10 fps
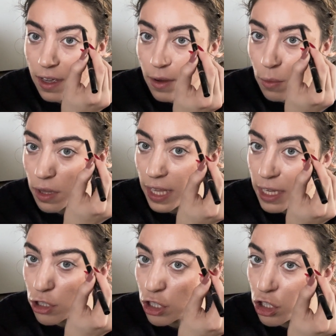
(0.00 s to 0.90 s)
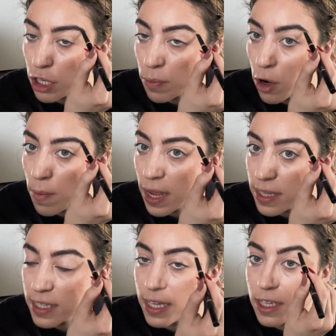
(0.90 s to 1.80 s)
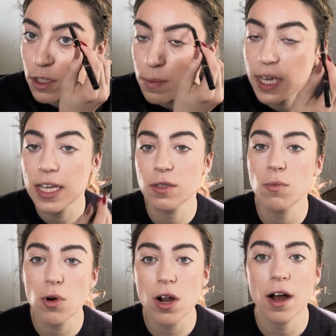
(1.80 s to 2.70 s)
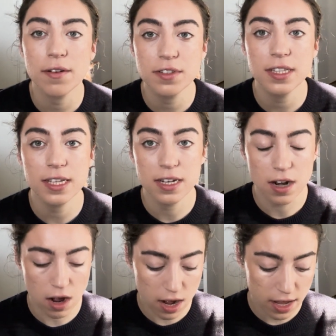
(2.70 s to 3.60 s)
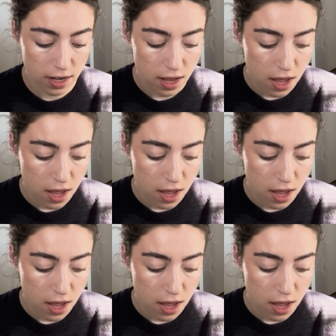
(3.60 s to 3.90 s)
relationship romances because more often than not,